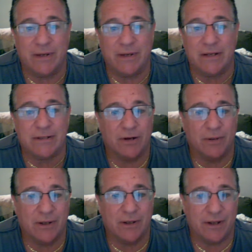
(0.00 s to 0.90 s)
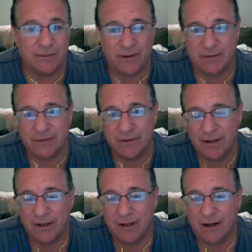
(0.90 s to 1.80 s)
he's terrible on the road.
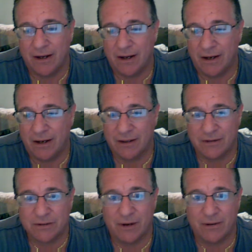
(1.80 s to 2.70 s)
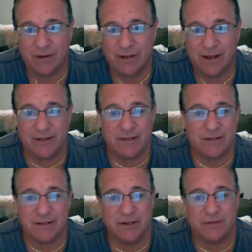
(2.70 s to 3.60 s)
So again,
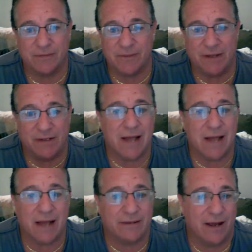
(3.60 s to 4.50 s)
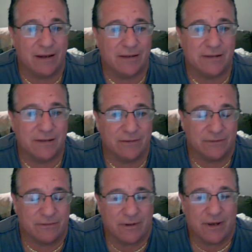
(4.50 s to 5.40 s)
he's a different, and he's not the ace.
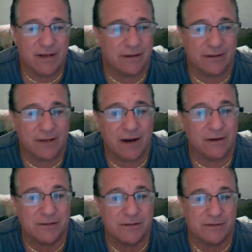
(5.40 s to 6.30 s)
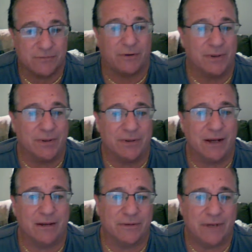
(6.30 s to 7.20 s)
The ace on the Tigers is Fulmer,
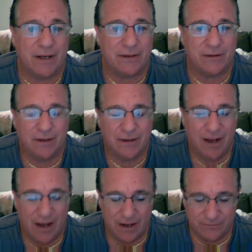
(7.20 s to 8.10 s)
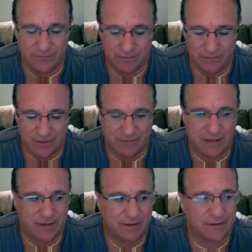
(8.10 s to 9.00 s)
not Verlander. I got Verlander
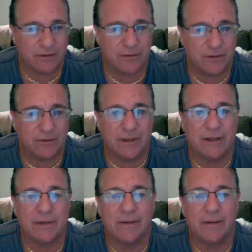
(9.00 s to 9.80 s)
as I think the 3,